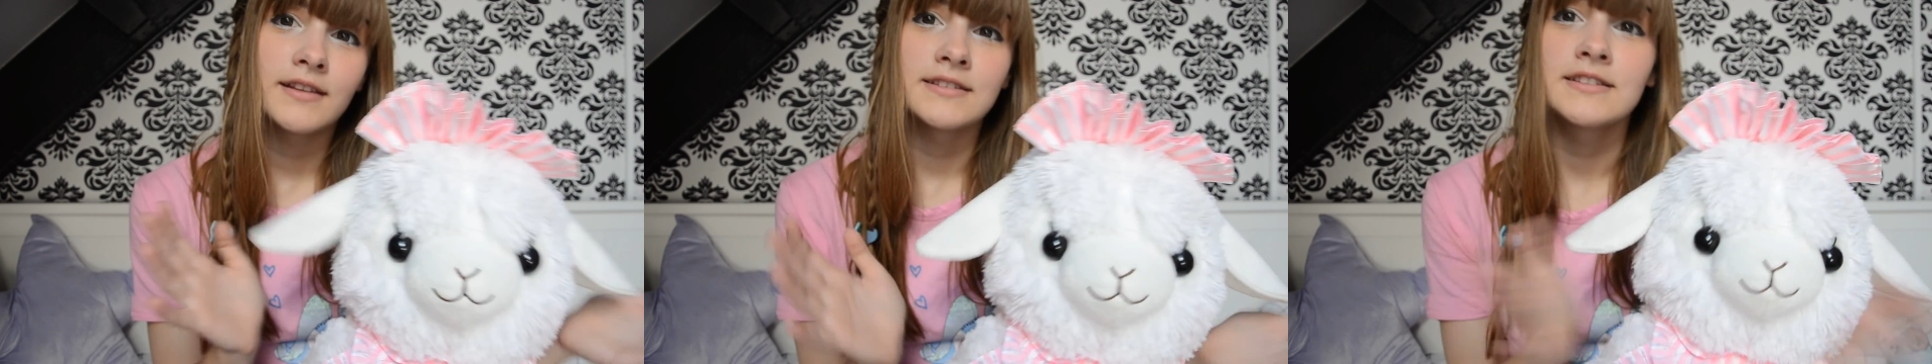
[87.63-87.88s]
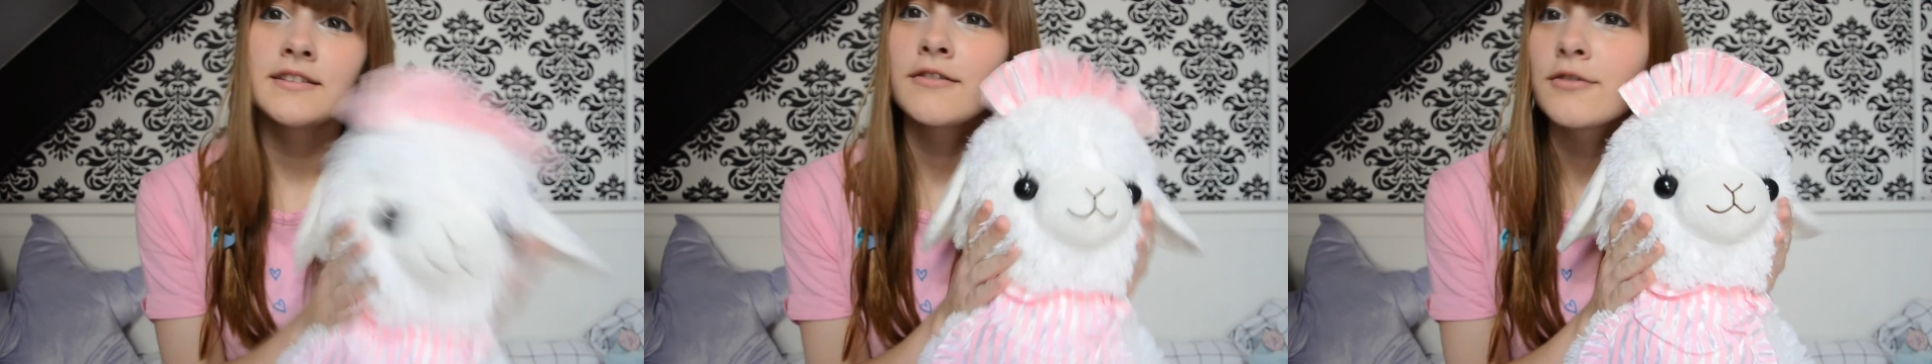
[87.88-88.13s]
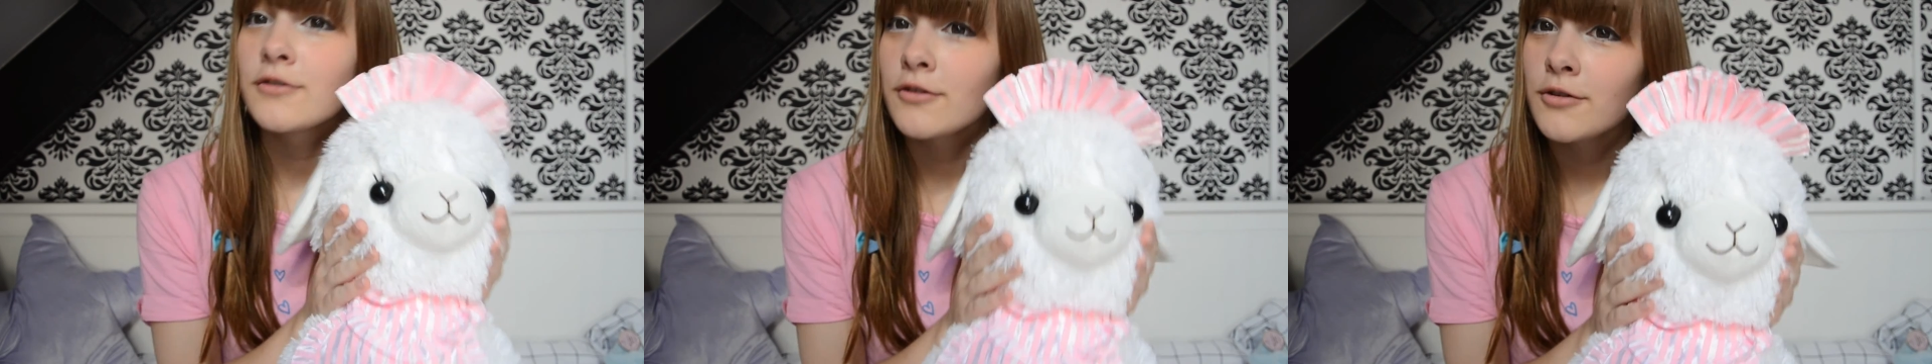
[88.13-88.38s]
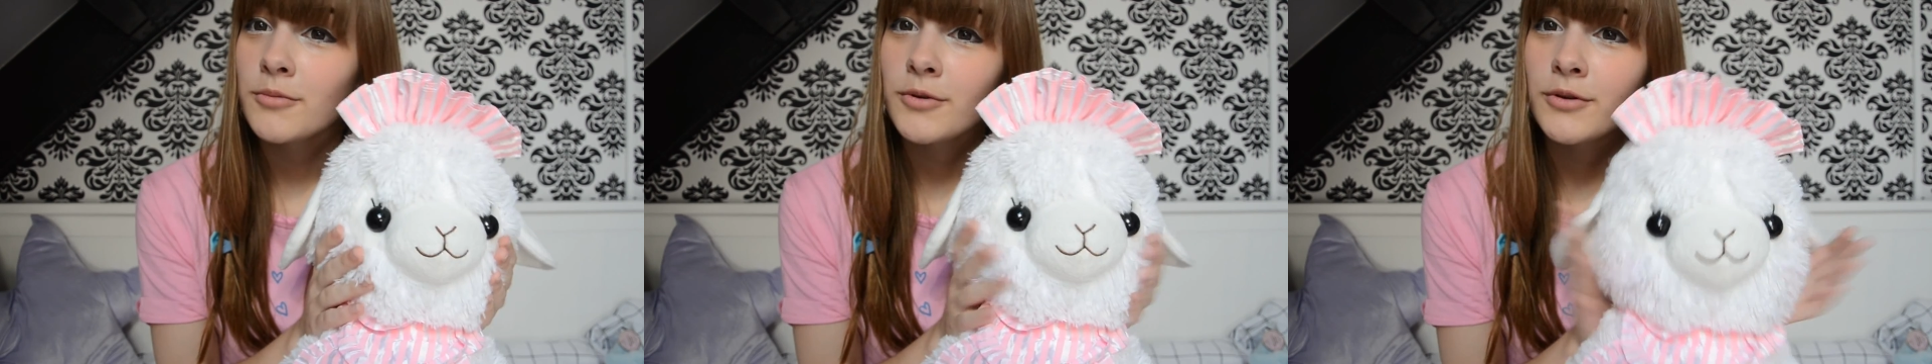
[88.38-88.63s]
still
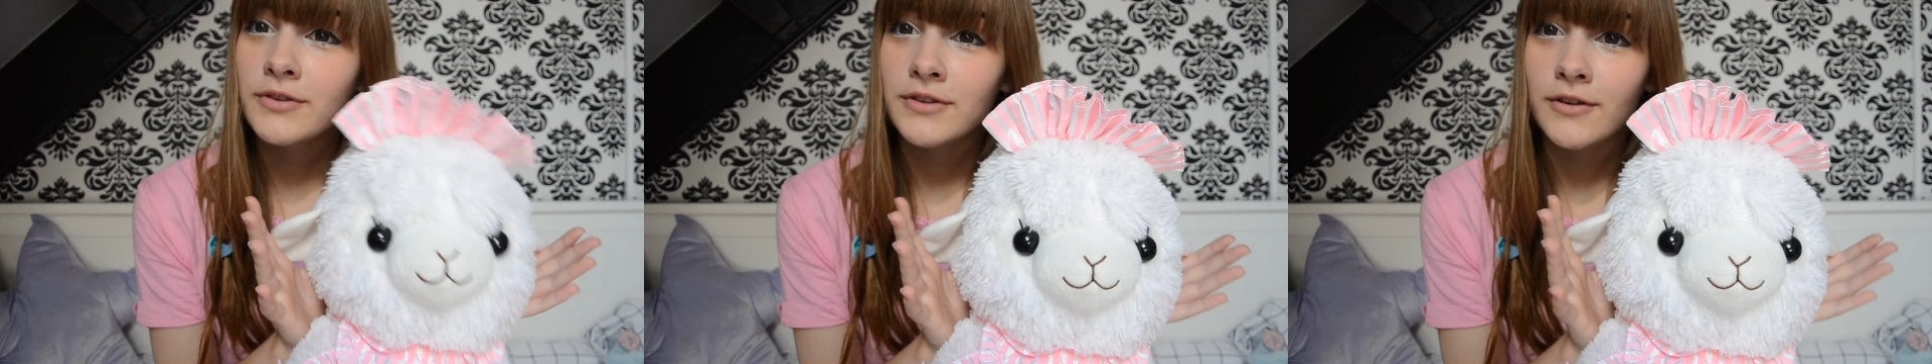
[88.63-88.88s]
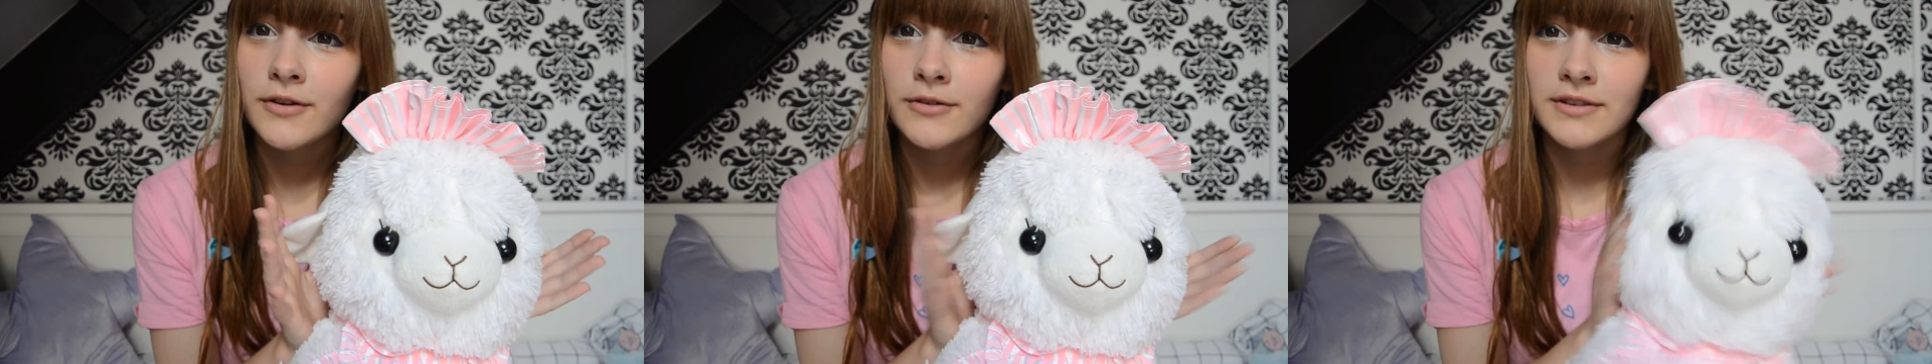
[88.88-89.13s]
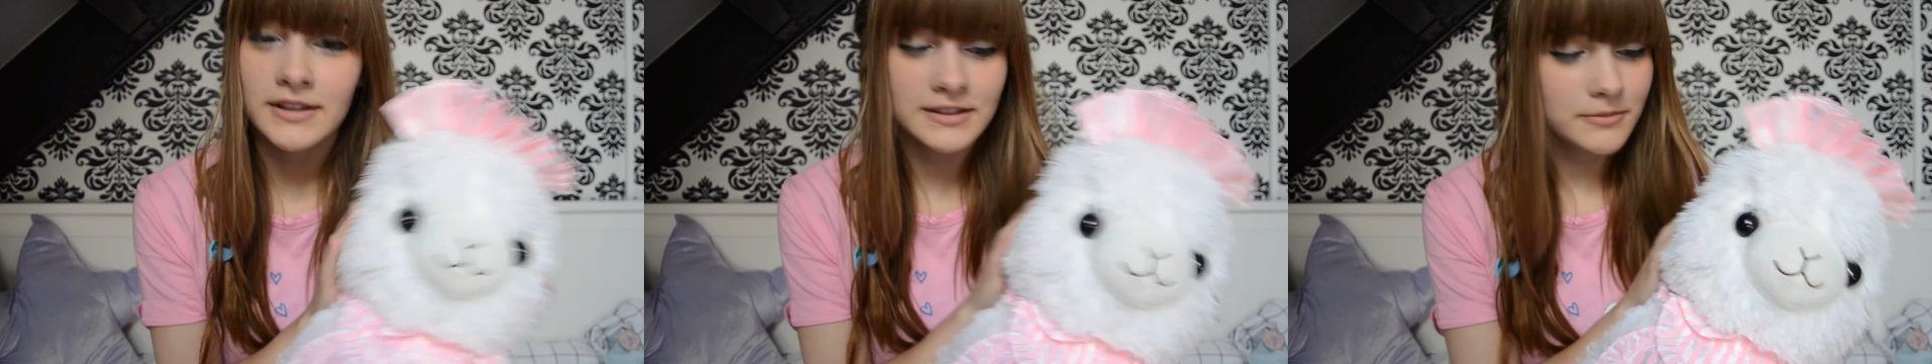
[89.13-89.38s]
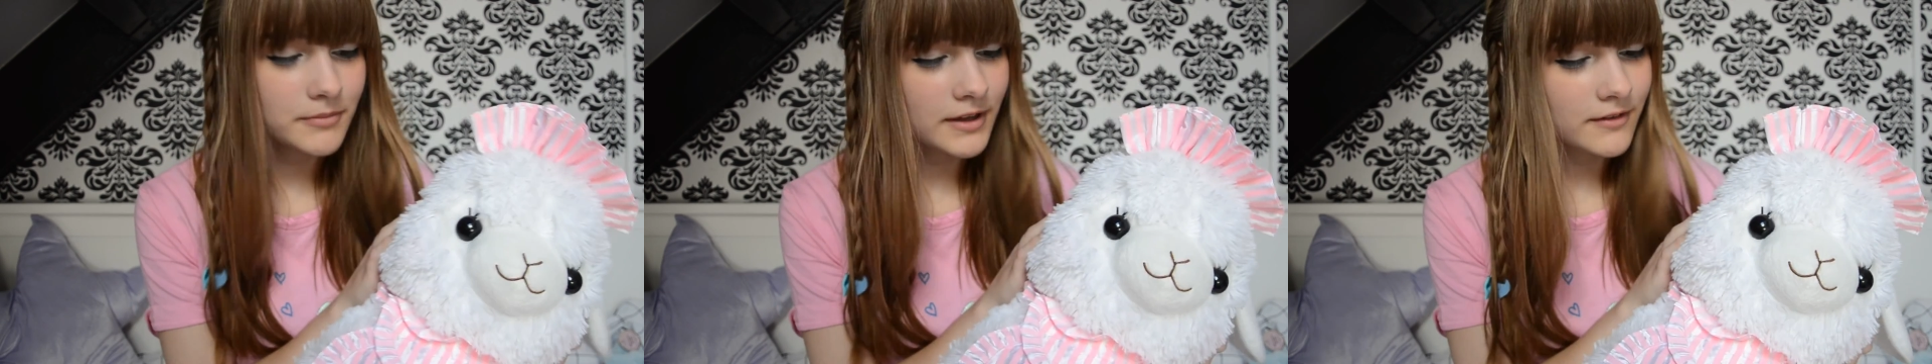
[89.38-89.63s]
adorable, so it
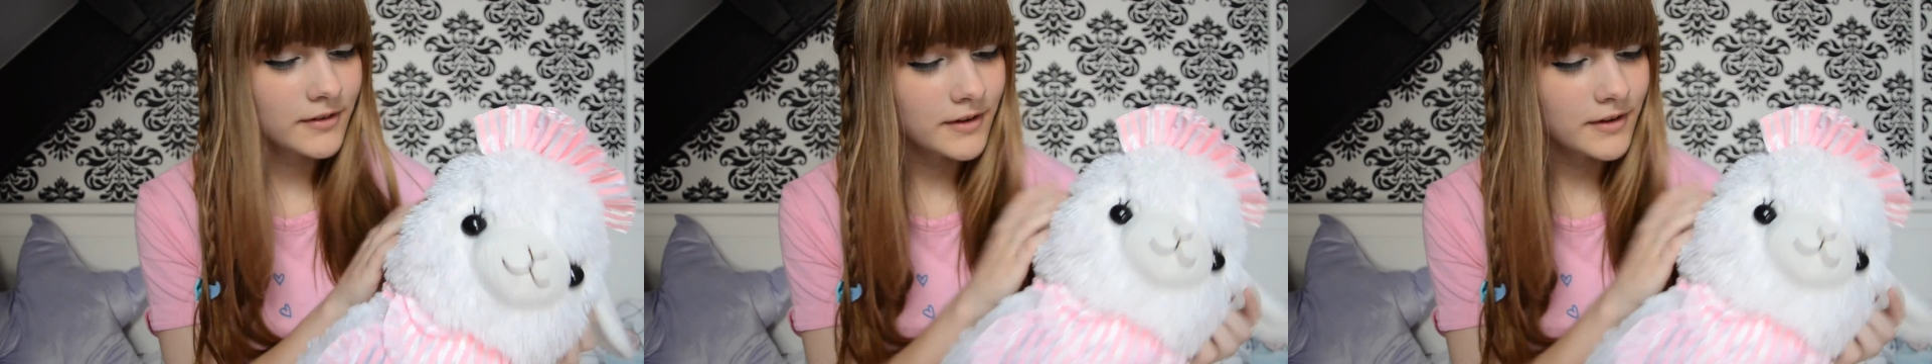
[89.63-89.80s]
doesn't matter.